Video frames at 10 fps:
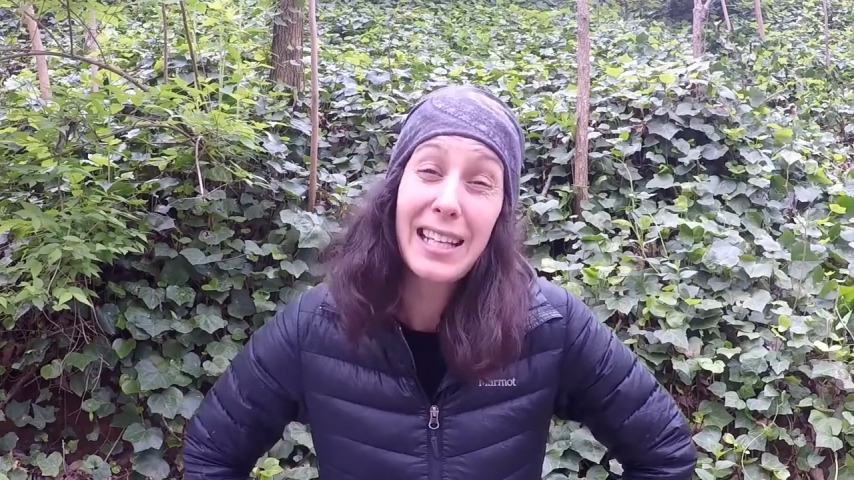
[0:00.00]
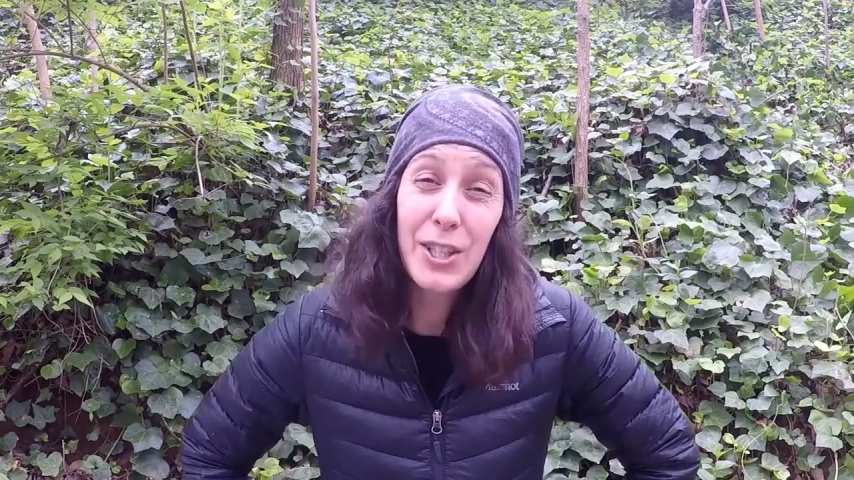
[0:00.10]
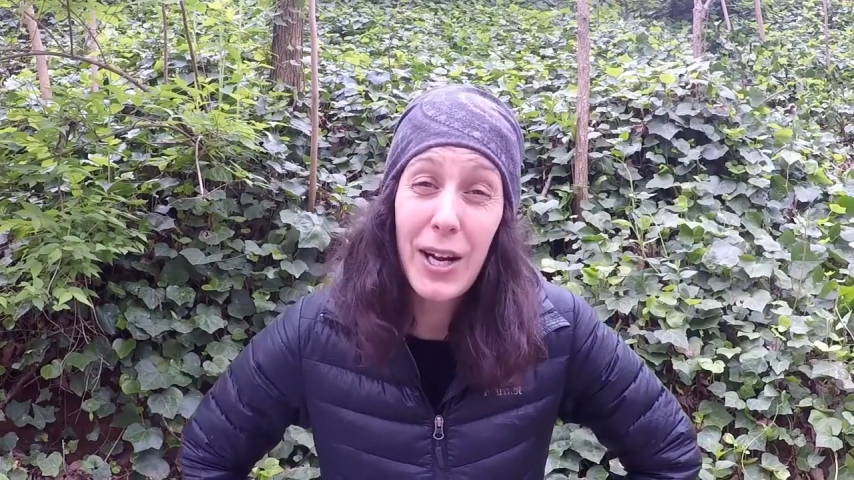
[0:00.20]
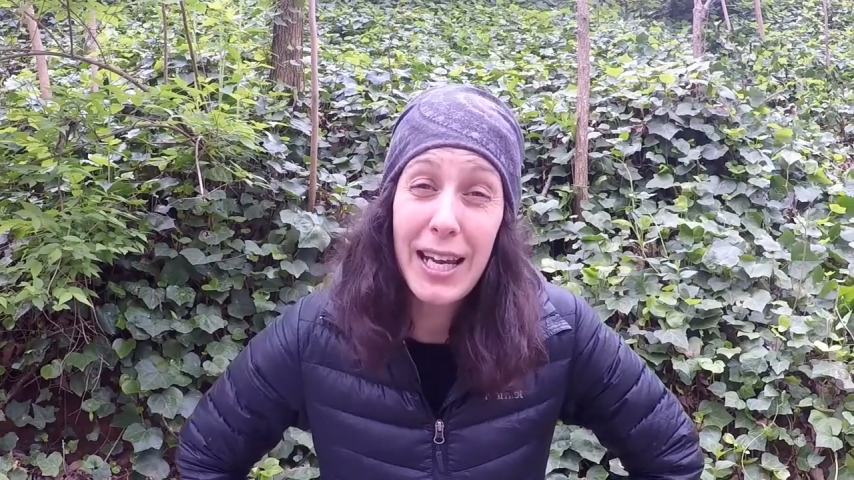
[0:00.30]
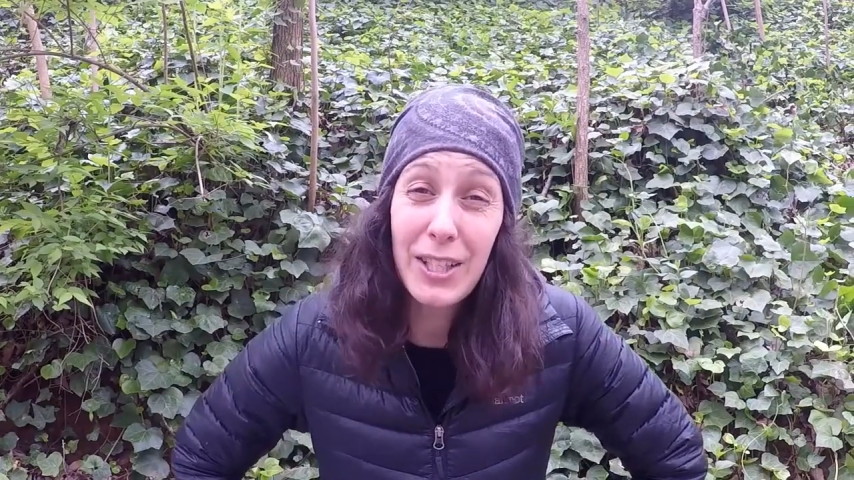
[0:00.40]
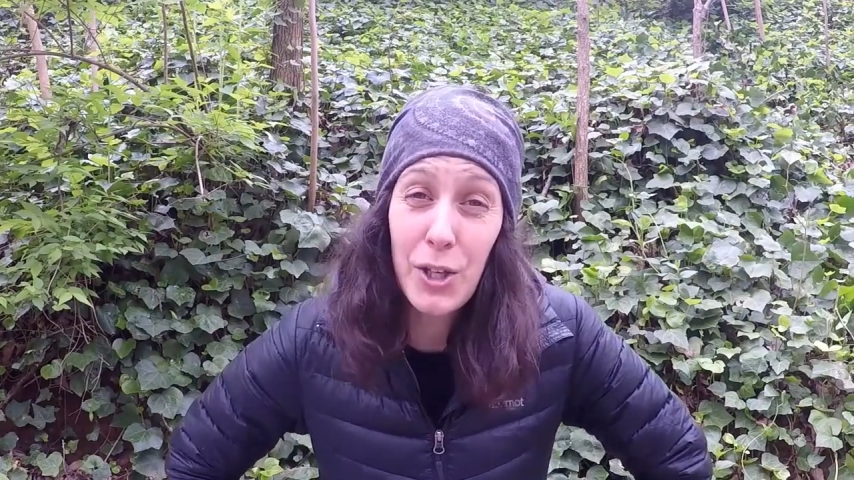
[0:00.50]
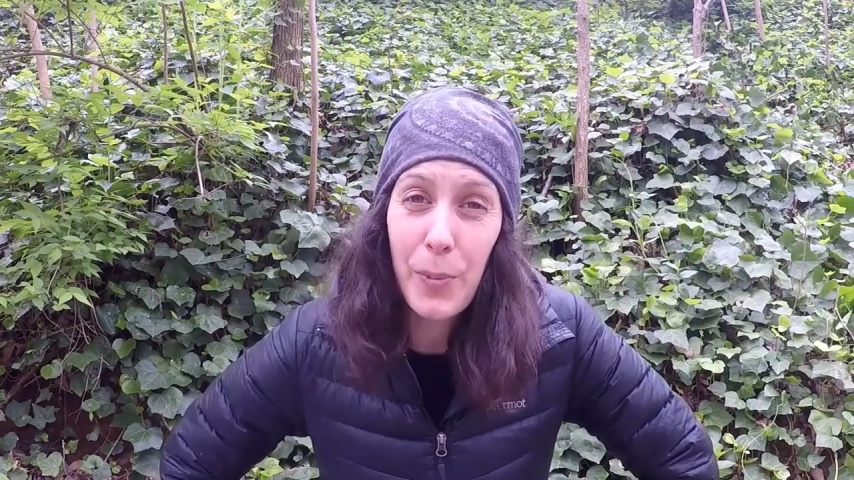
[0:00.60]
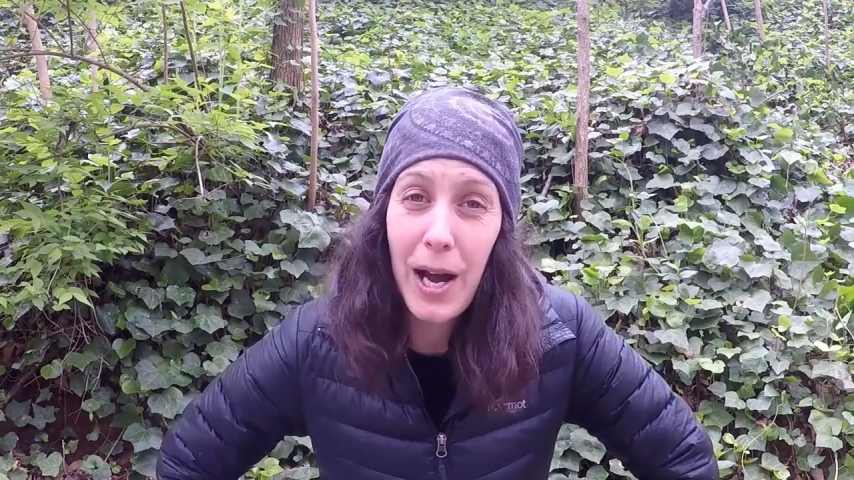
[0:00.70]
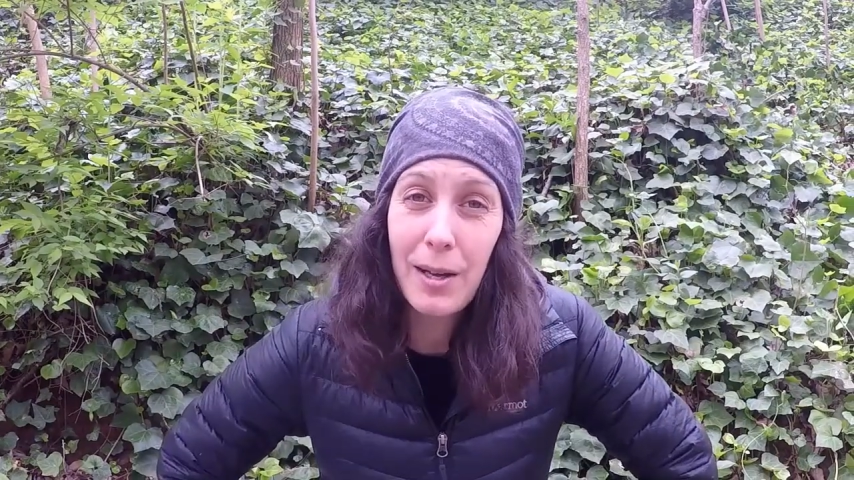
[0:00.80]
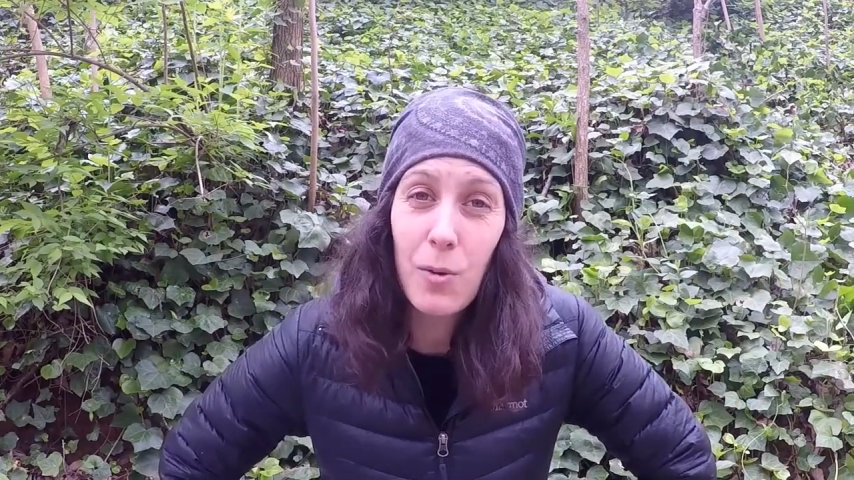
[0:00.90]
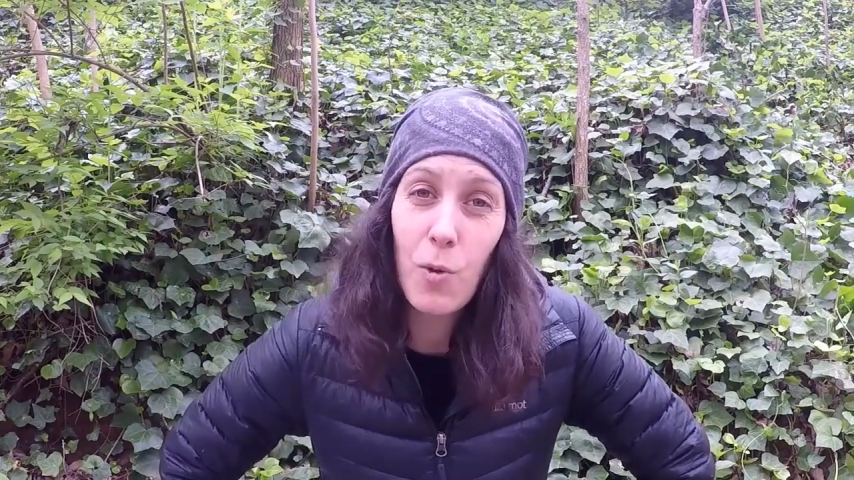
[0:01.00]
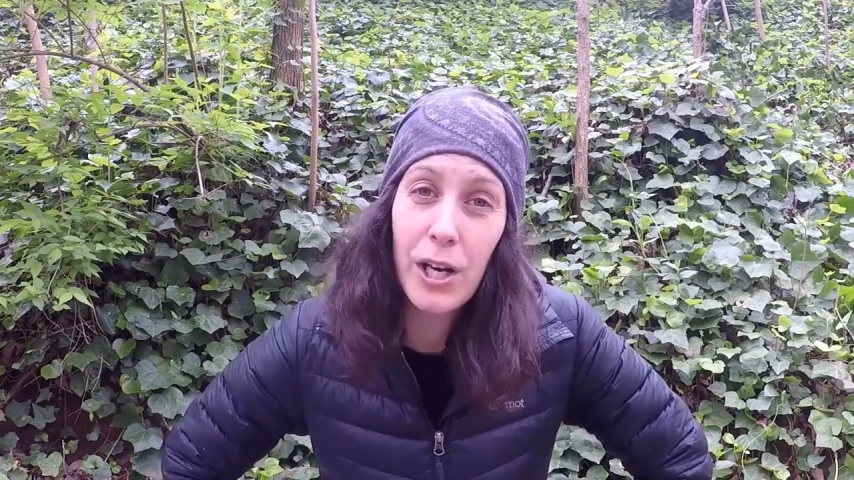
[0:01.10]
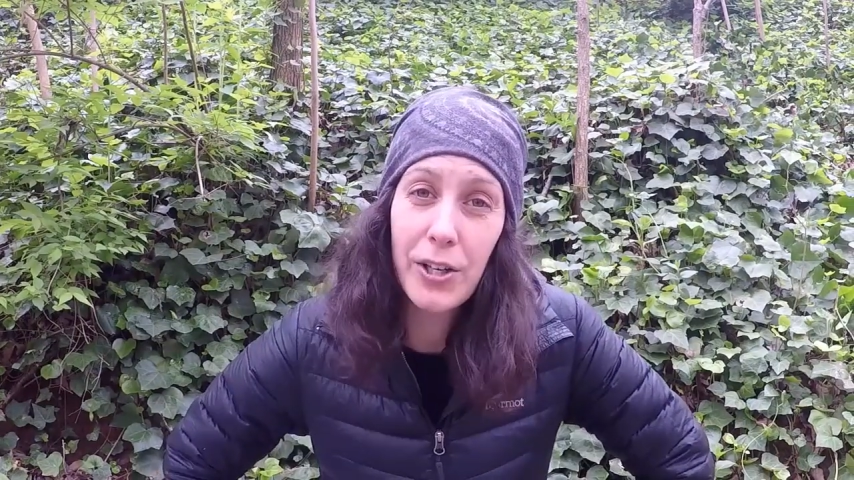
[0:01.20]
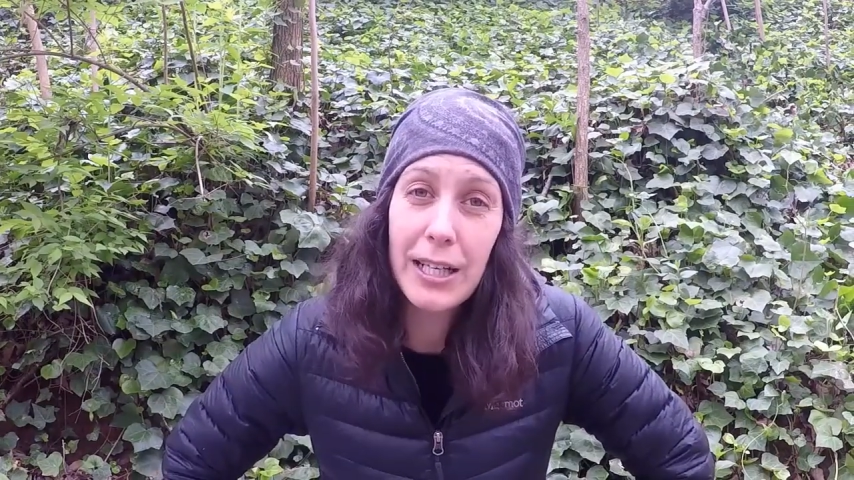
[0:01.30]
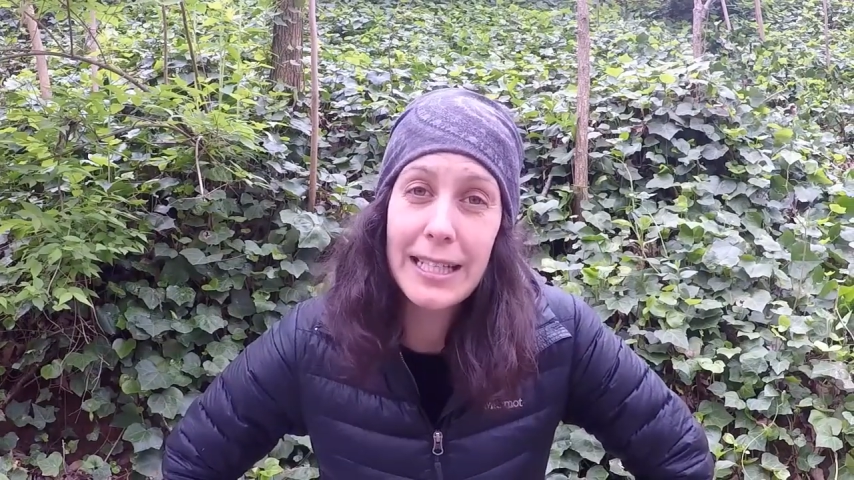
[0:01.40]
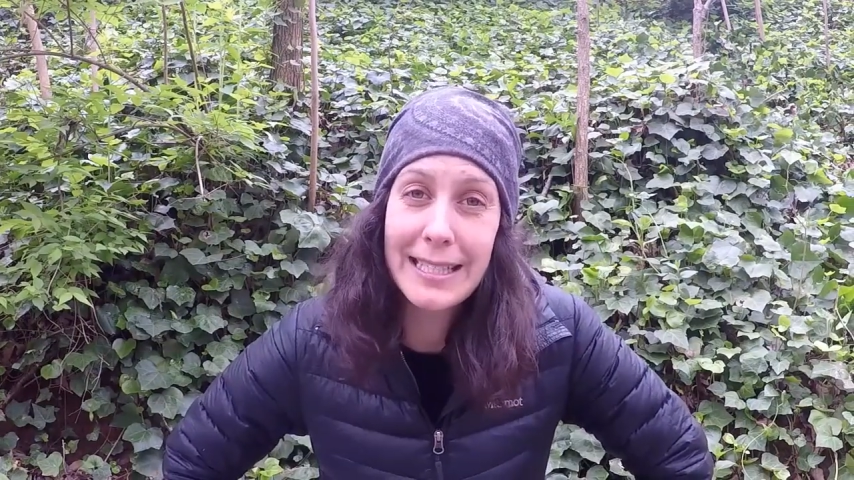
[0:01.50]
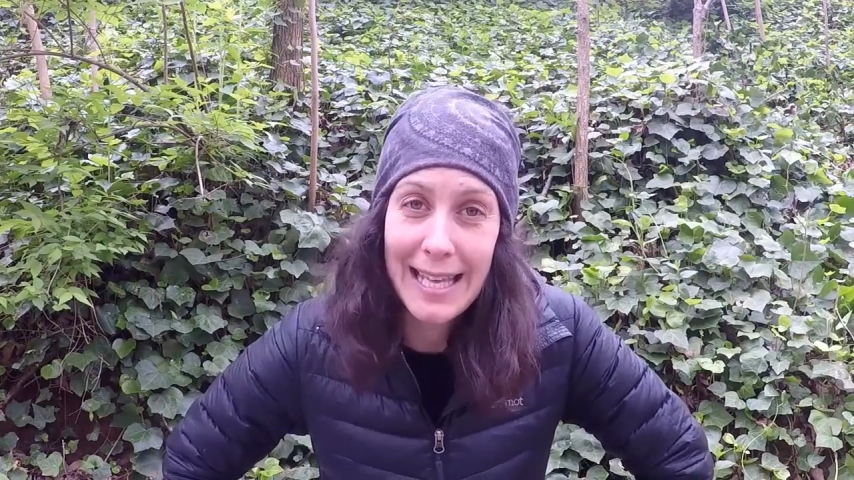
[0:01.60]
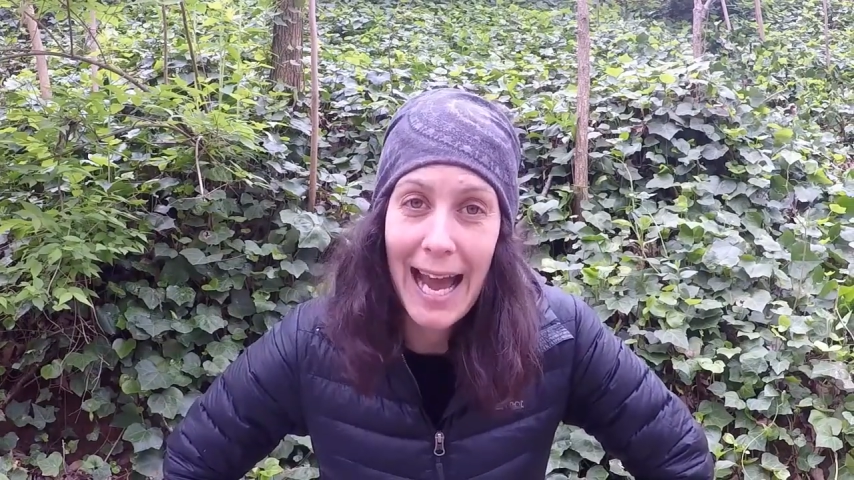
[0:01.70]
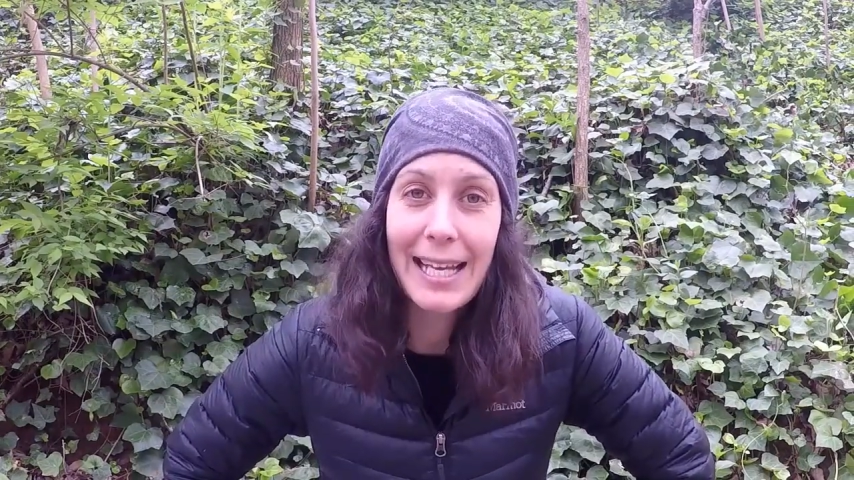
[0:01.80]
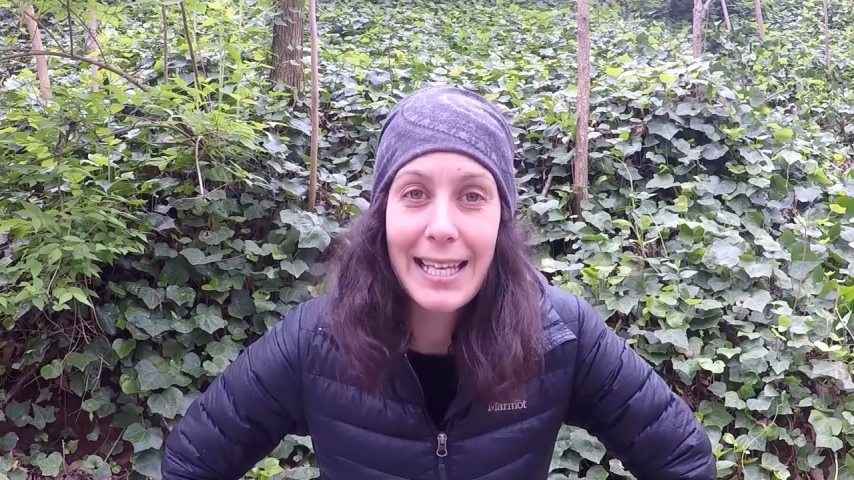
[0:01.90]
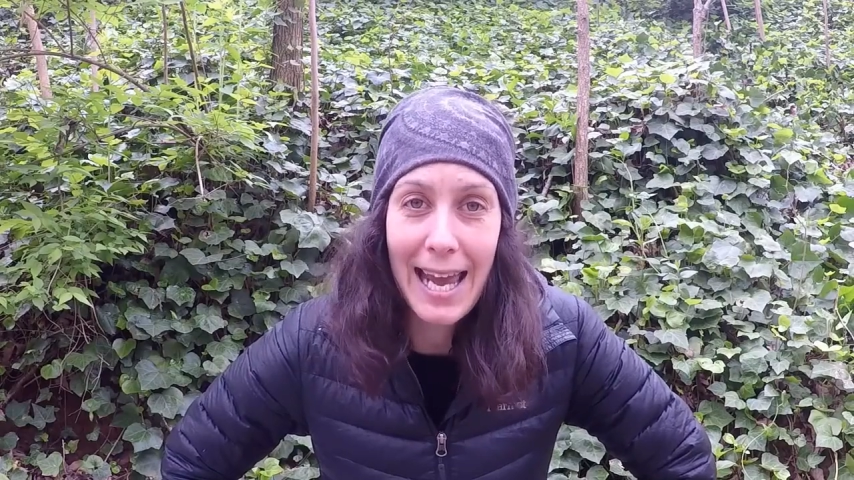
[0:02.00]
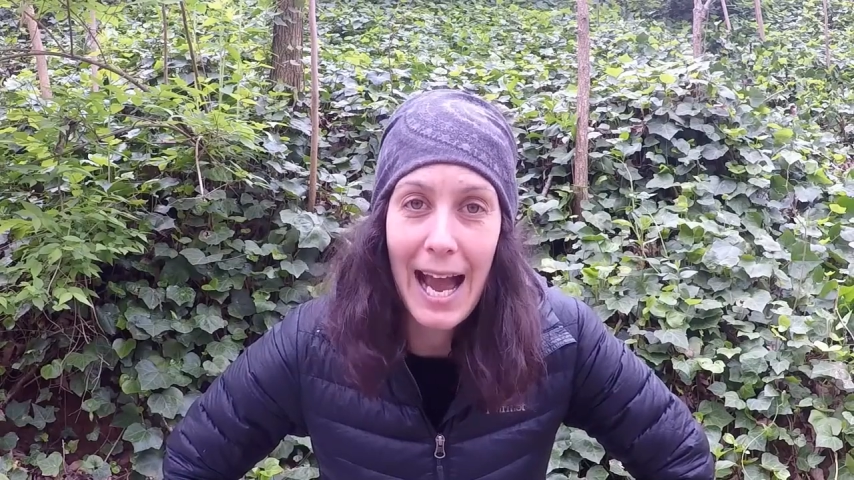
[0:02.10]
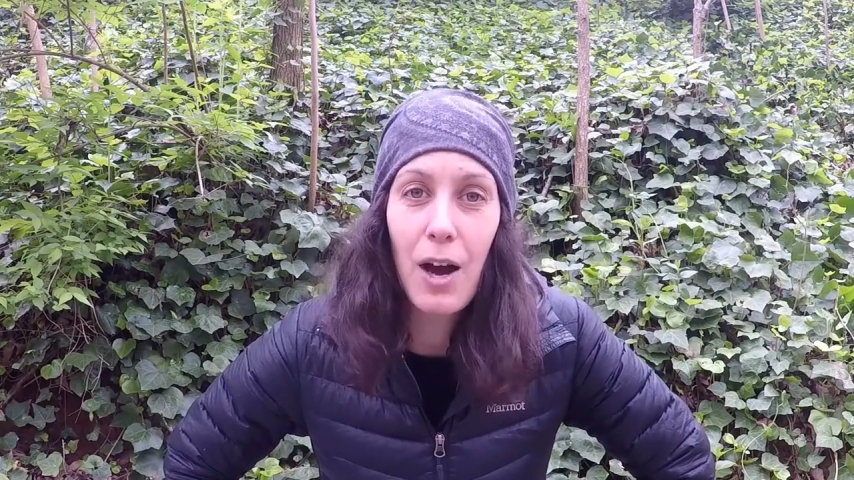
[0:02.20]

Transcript: And so I guess you're probably wondering exactly